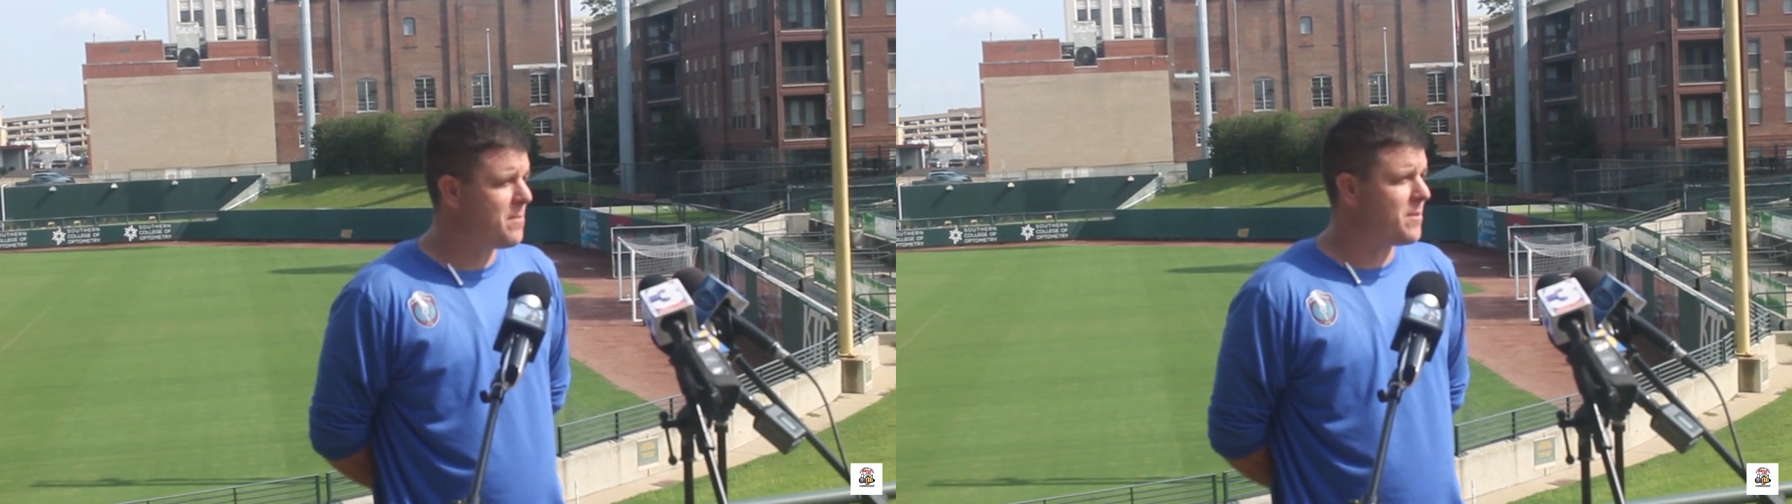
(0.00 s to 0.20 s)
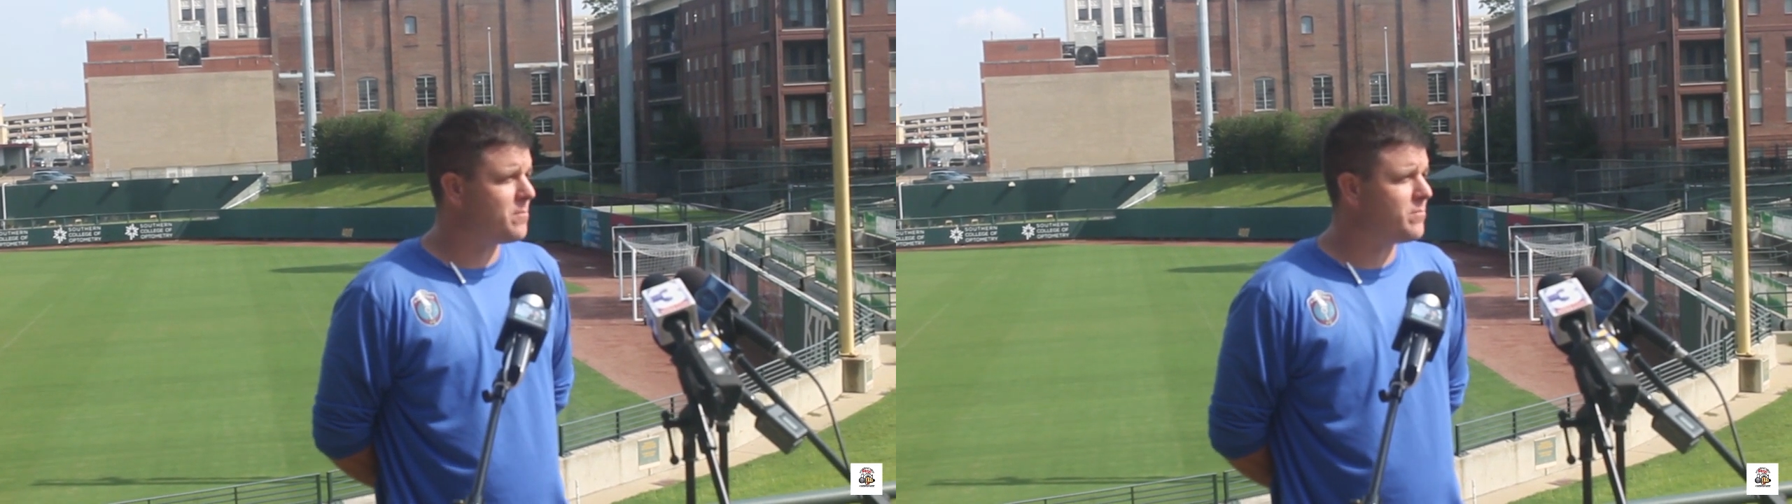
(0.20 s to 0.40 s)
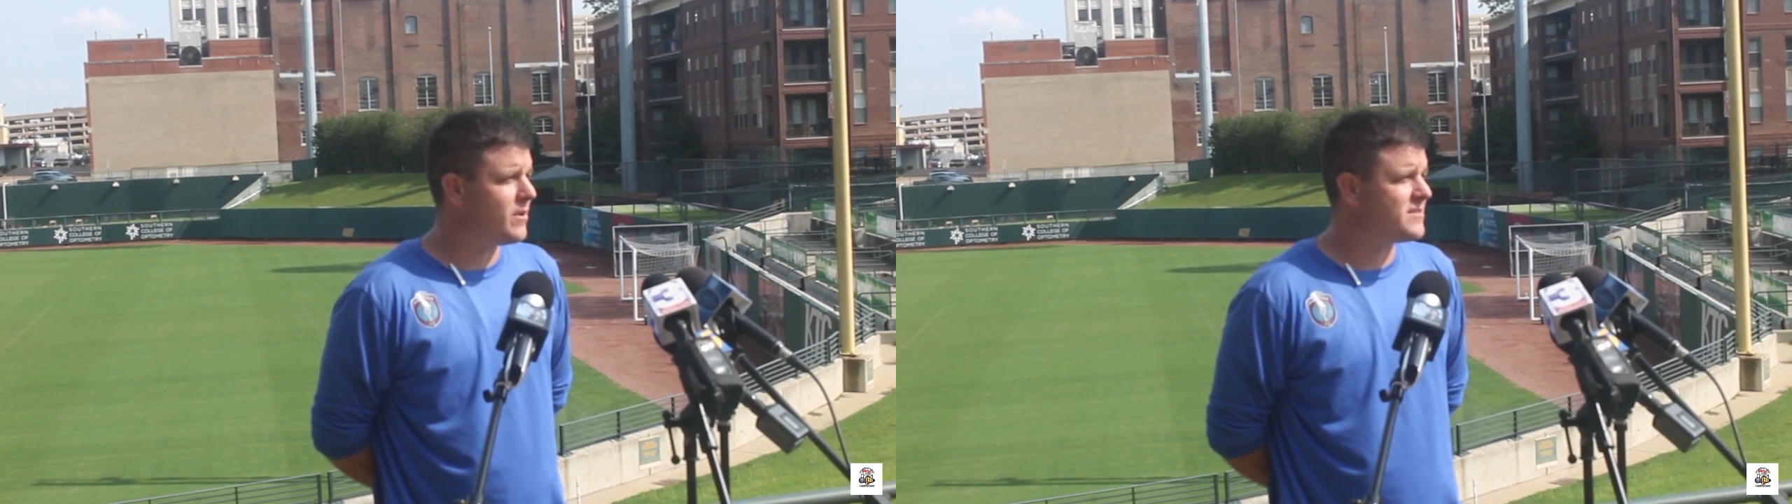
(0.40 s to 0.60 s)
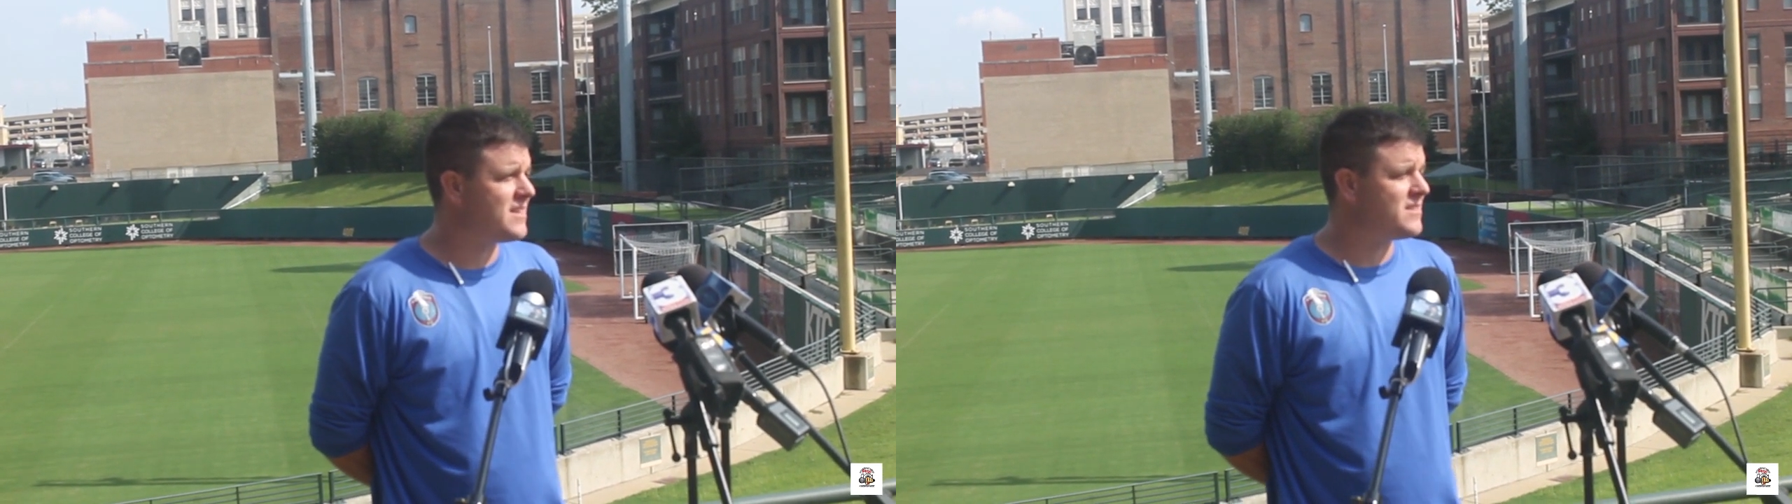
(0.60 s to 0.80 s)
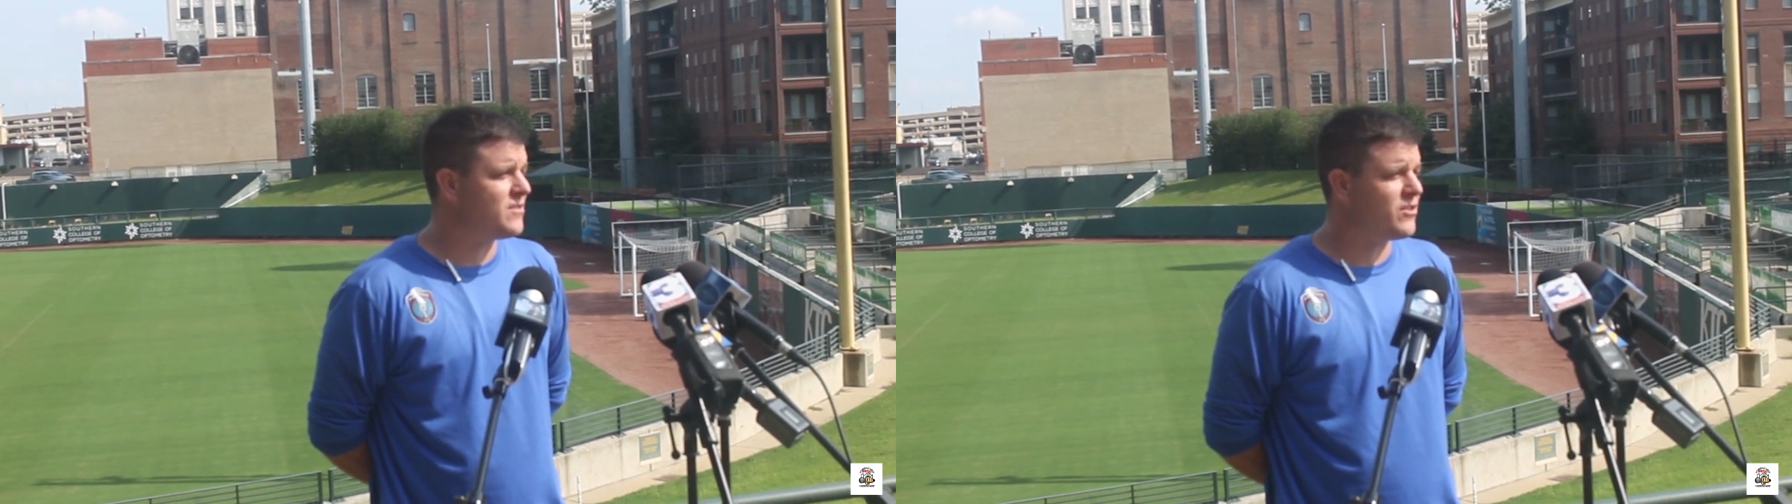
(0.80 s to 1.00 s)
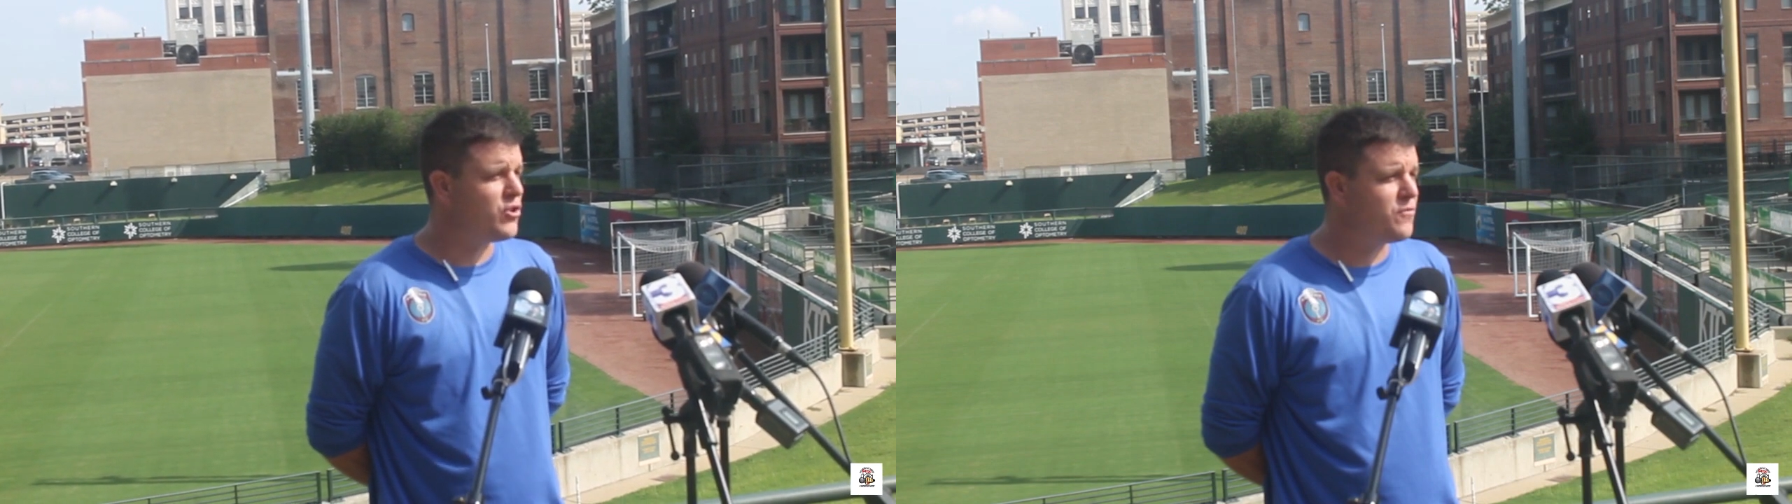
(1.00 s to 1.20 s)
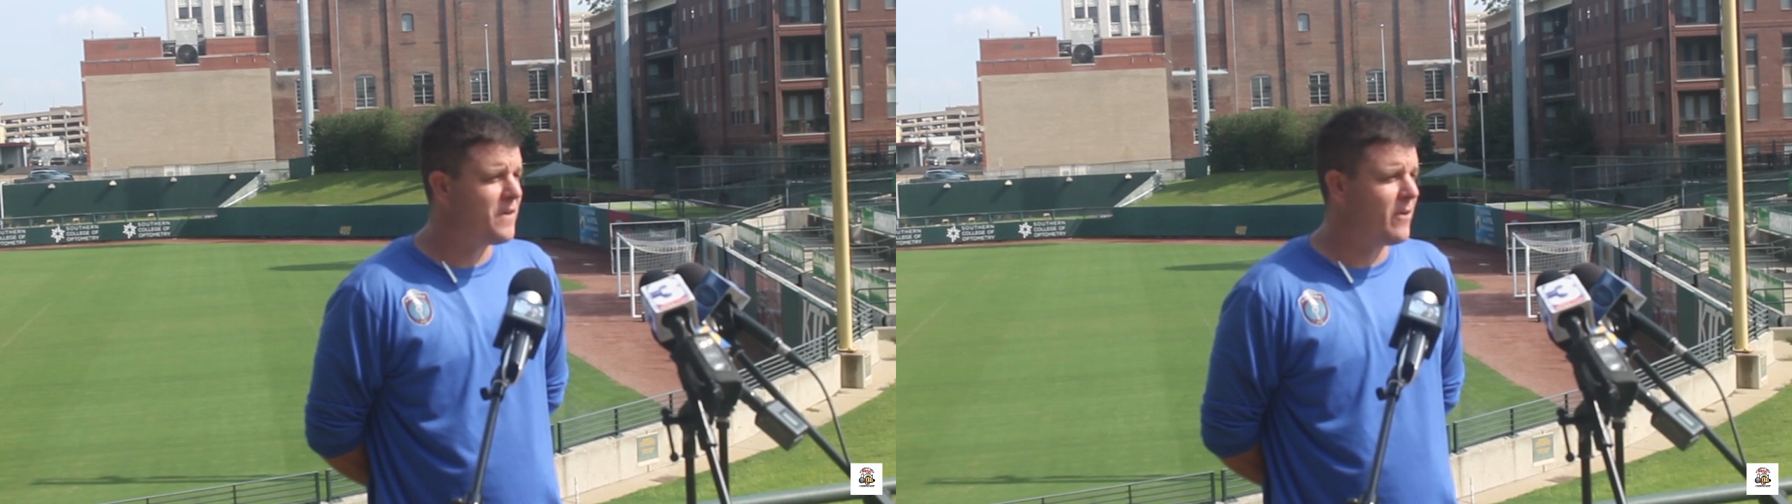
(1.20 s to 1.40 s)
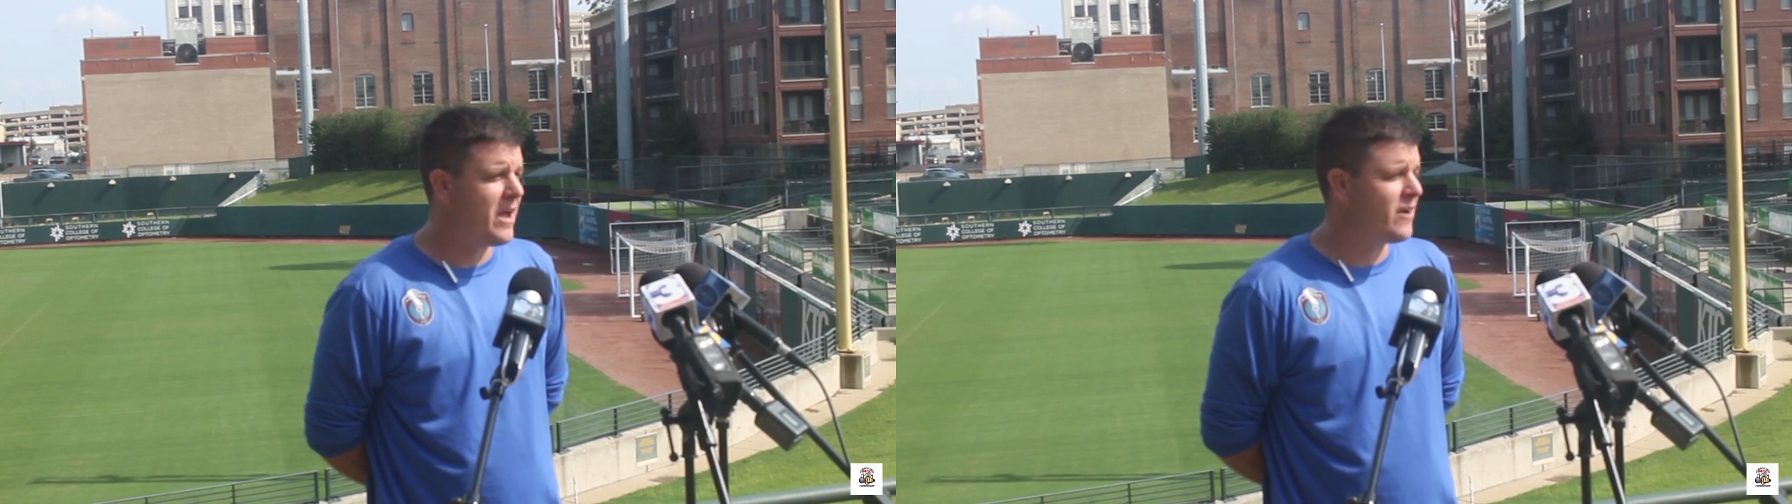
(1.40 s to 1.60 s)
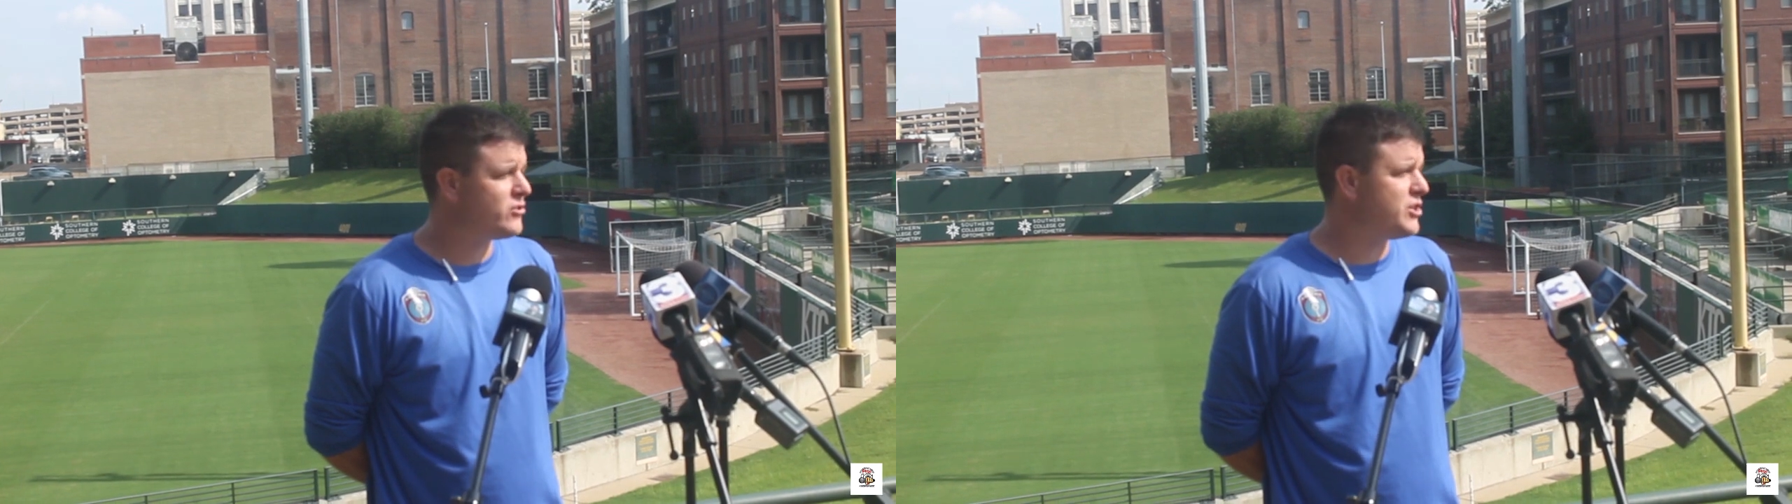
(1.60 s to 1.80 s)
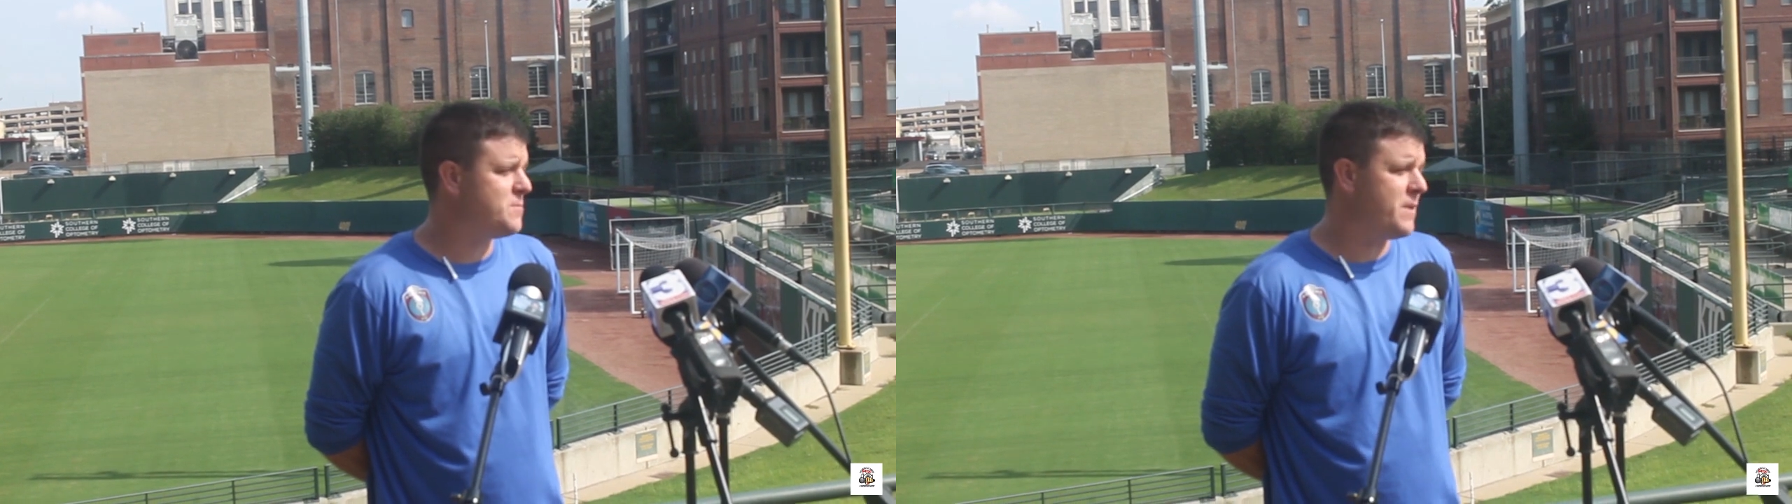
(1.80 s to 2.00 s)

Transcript: maybe a sense of a newfound energy.